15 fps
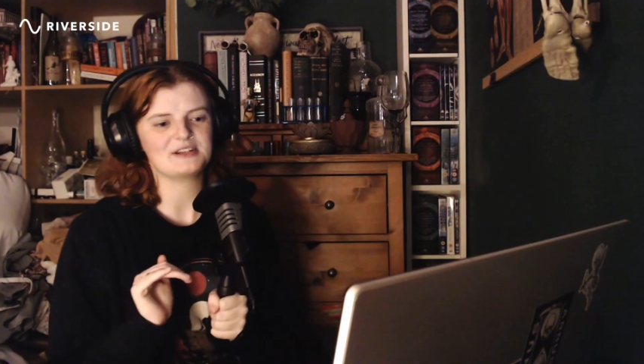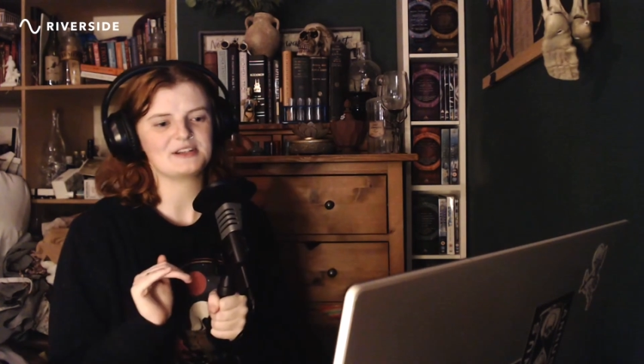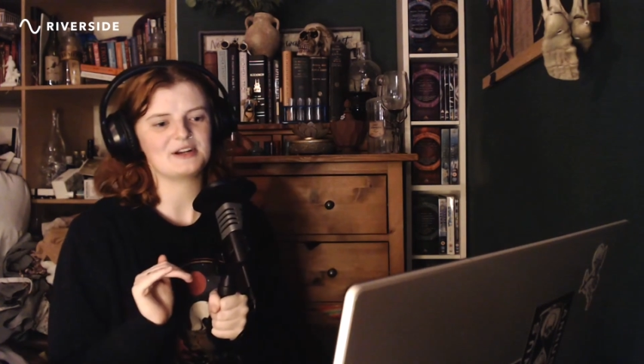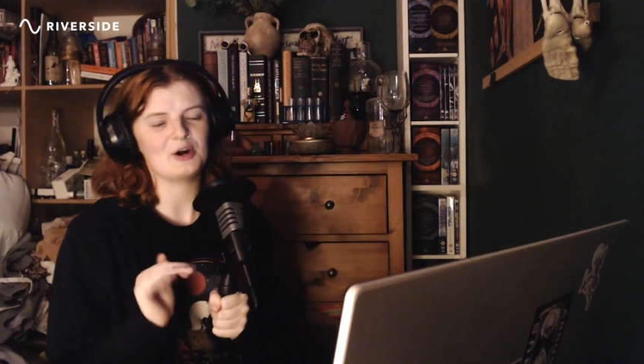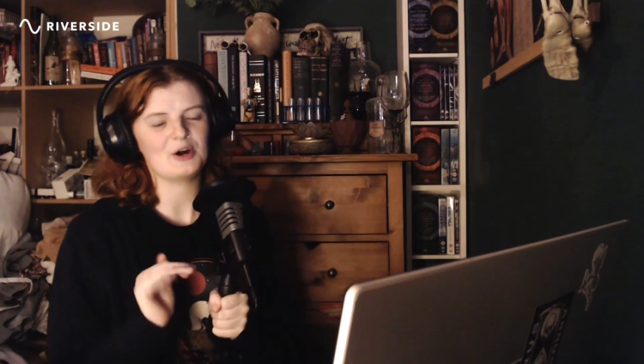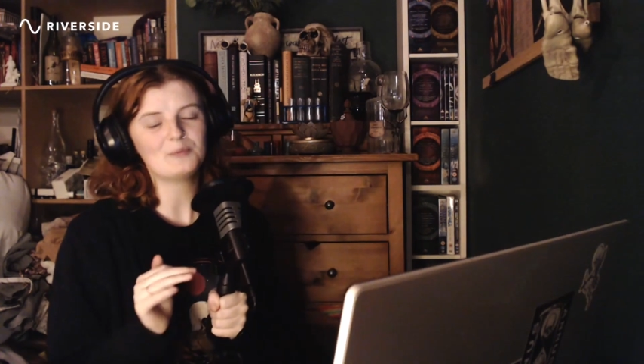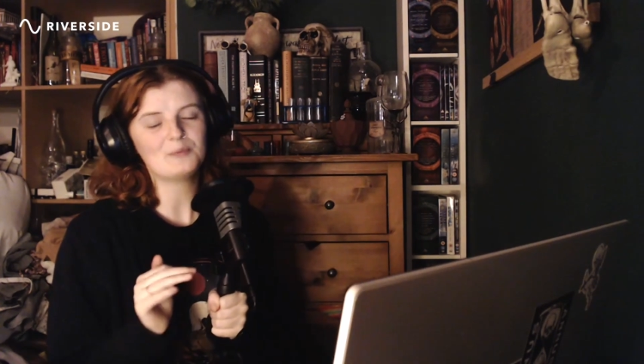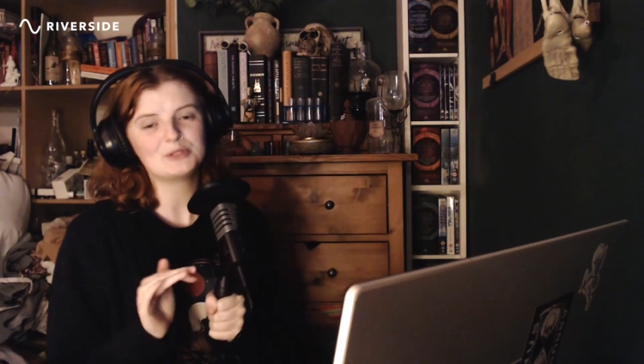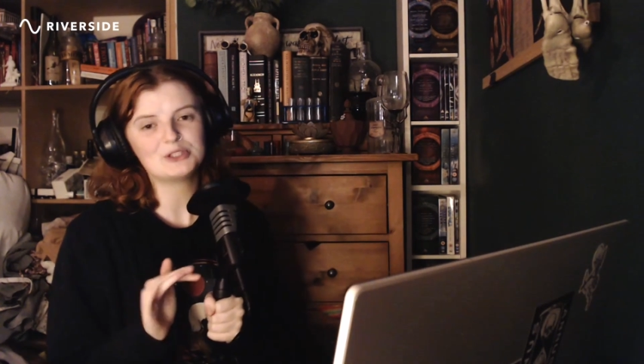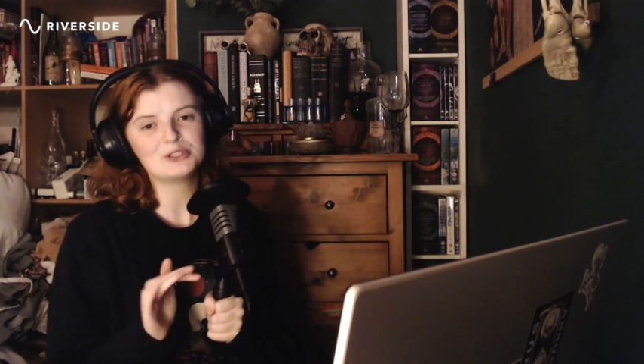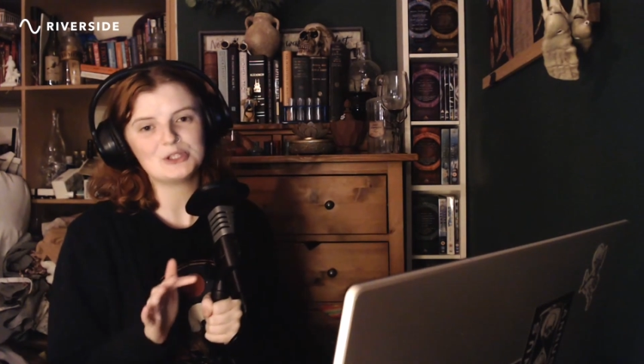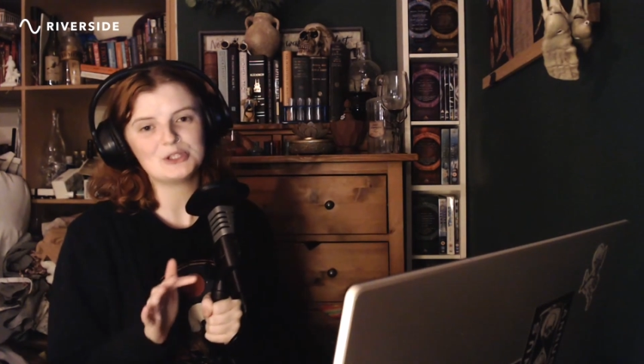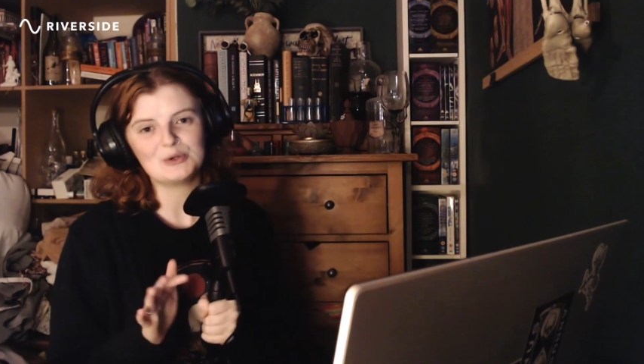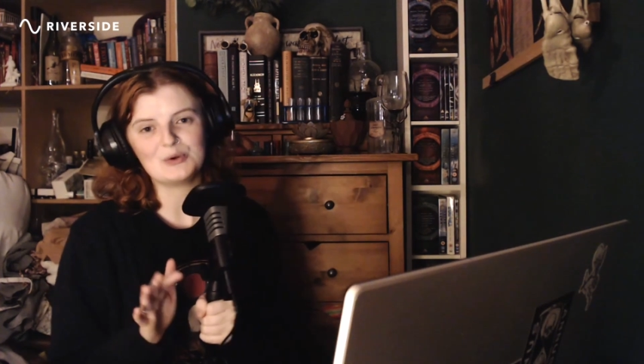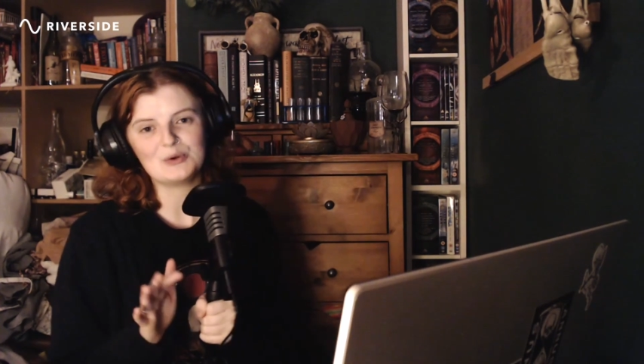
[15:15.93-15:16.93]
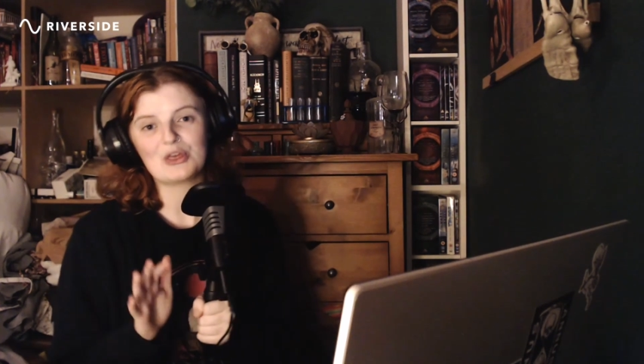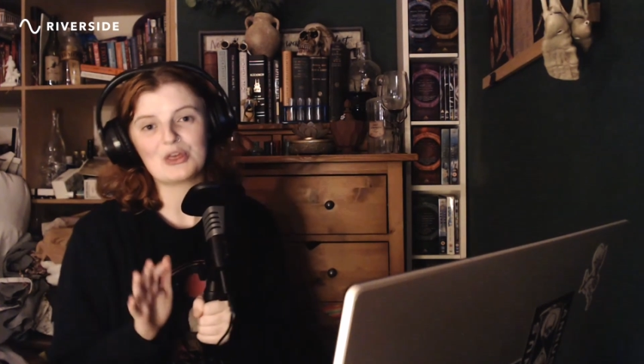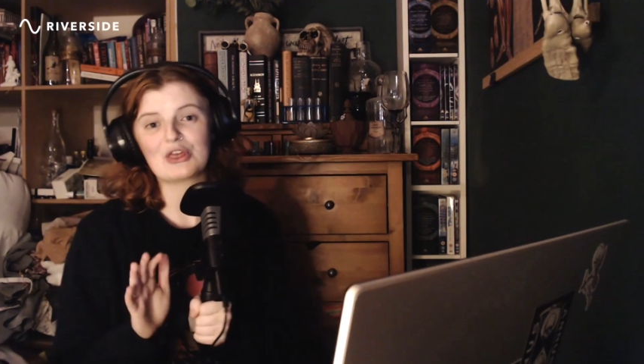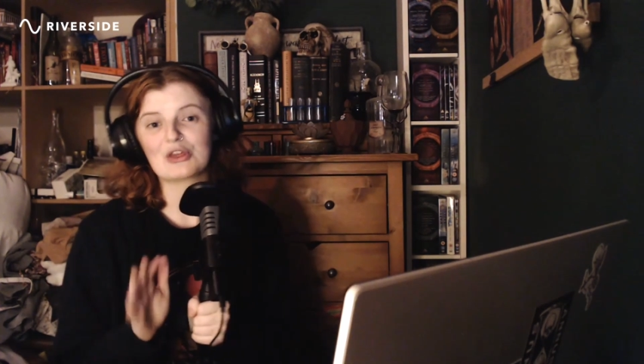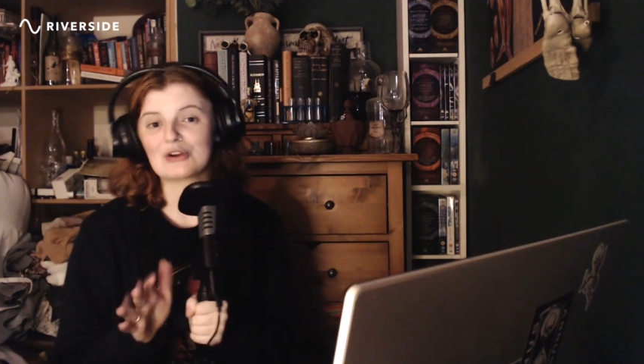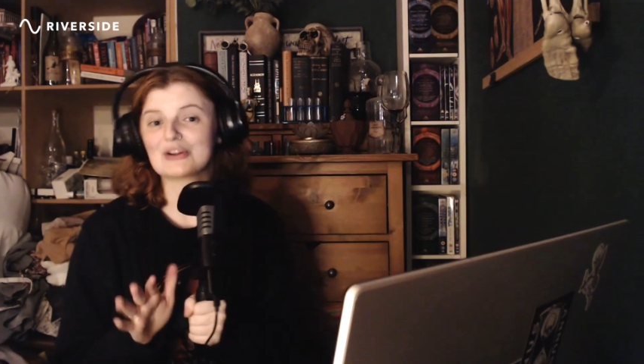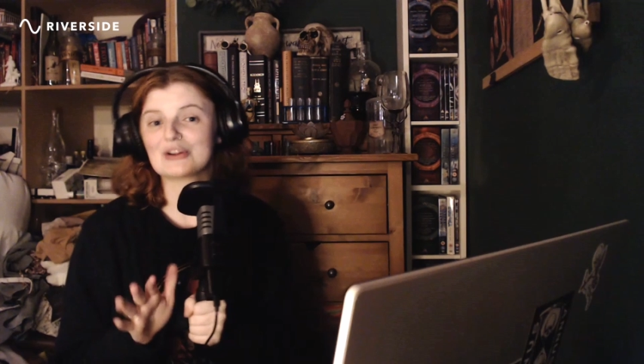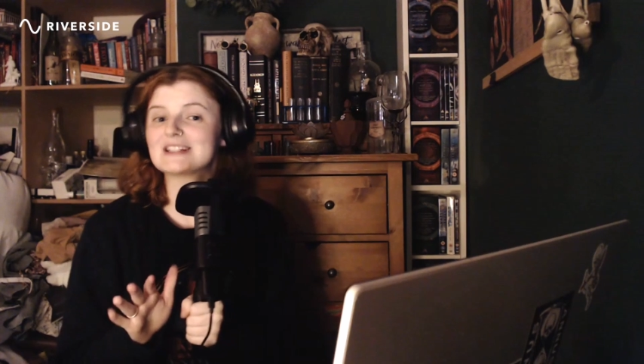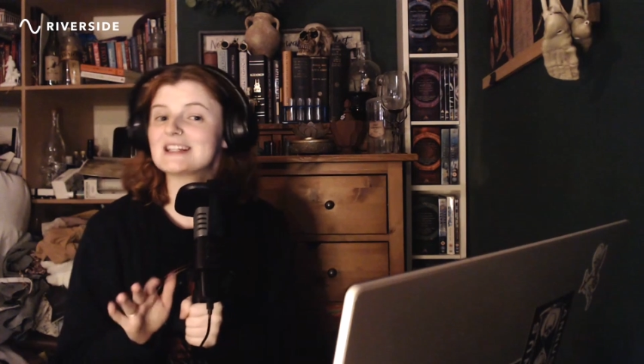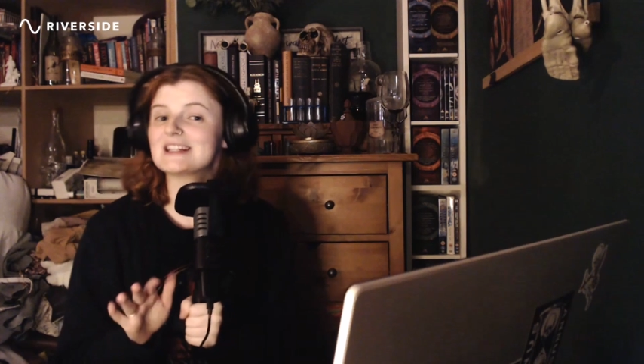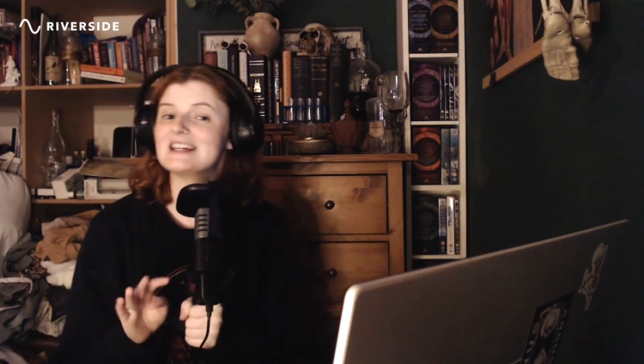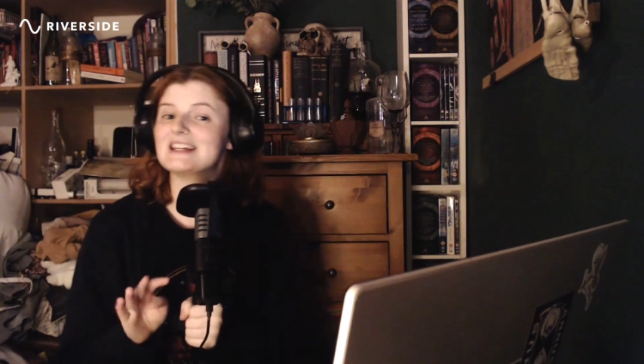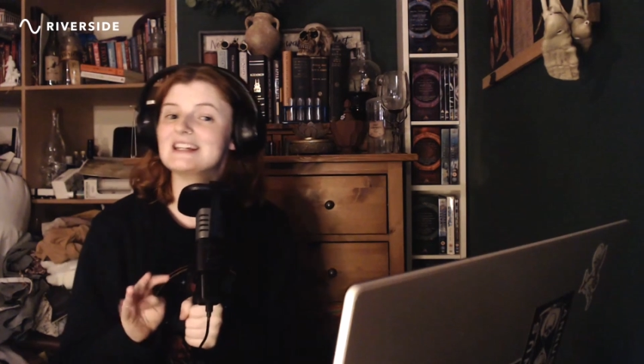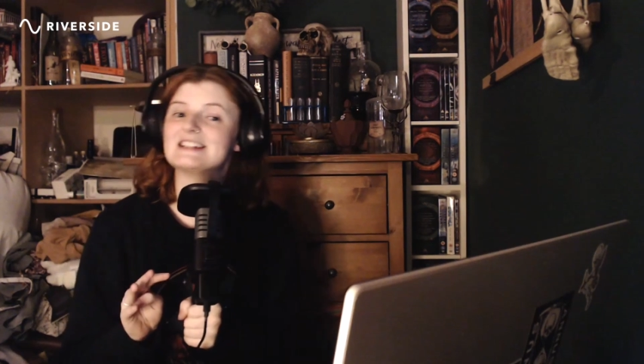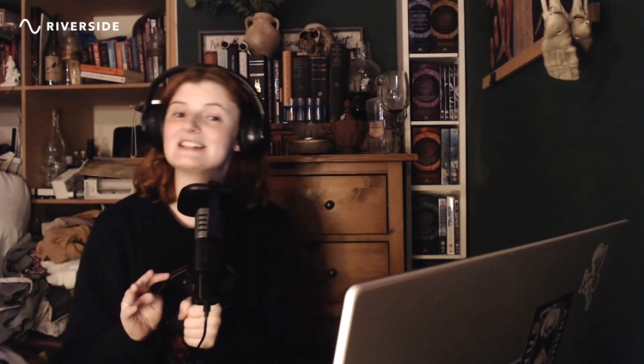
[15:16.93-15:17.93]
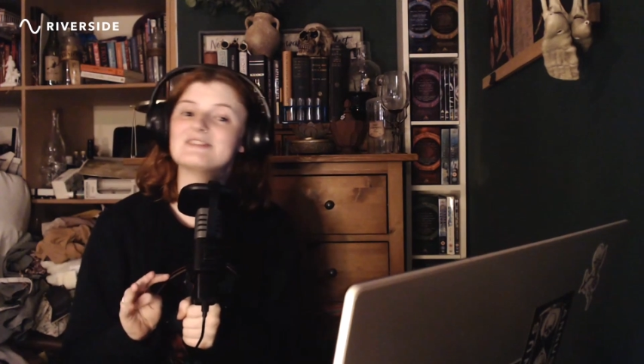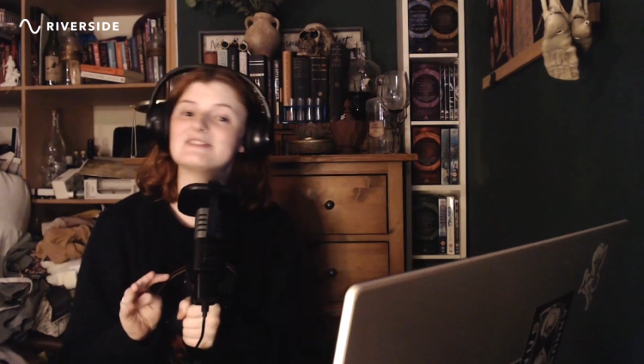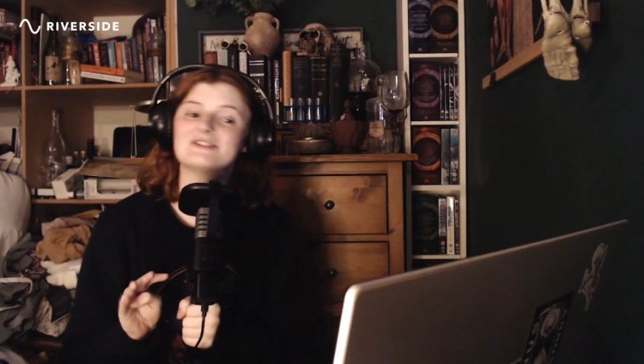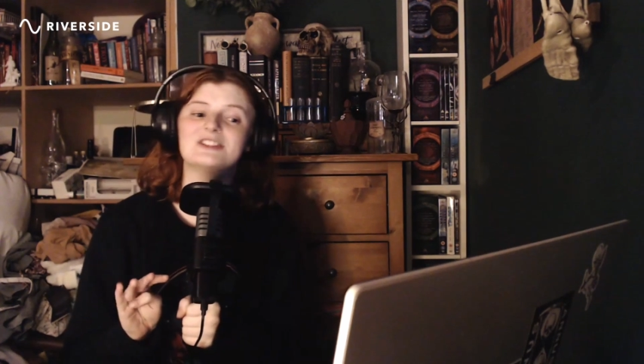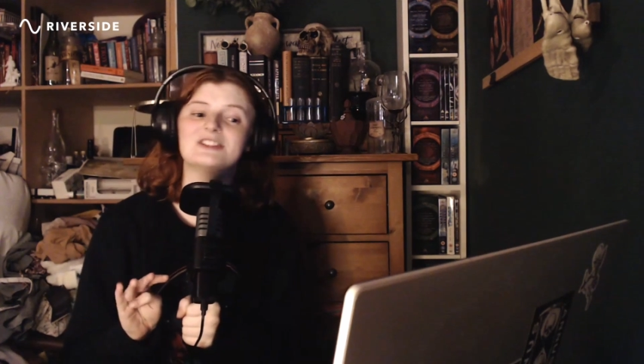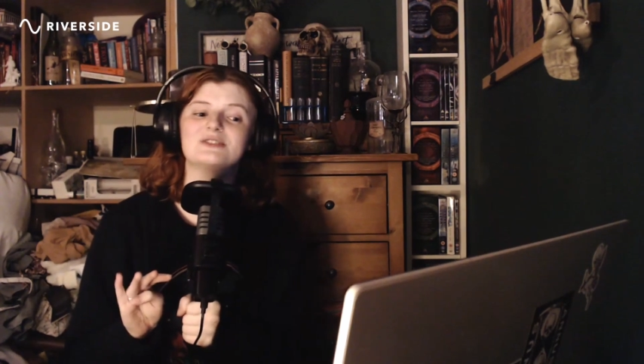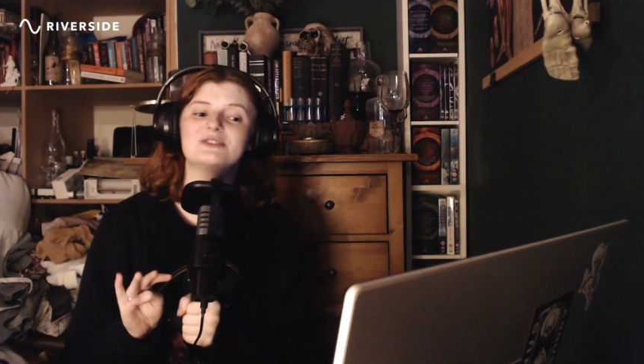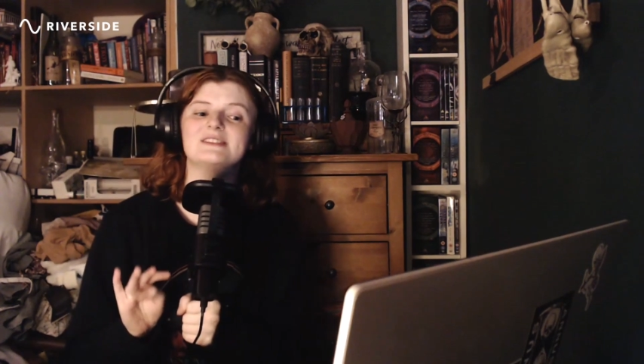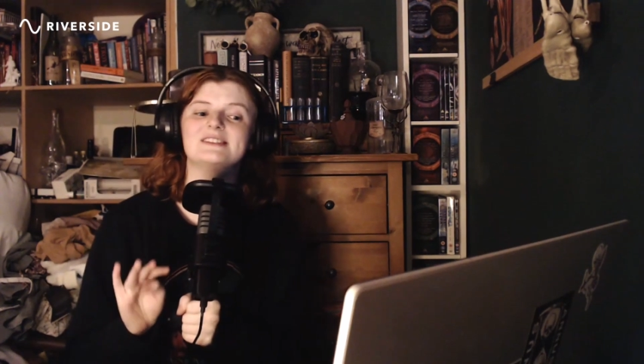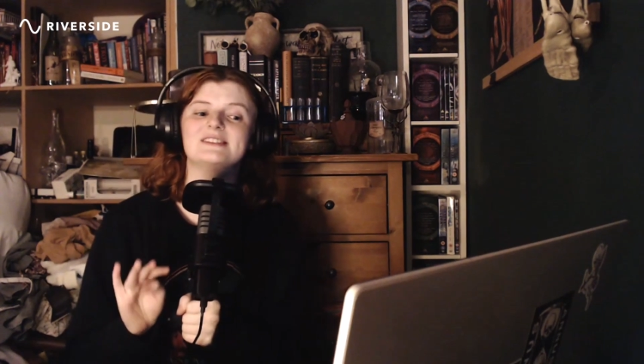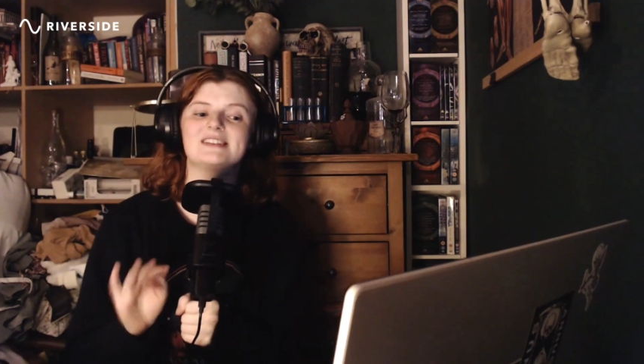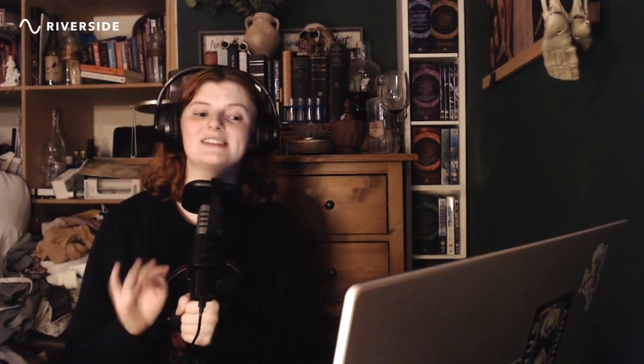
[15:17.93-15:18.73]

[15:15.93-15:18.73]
up to 30 individuals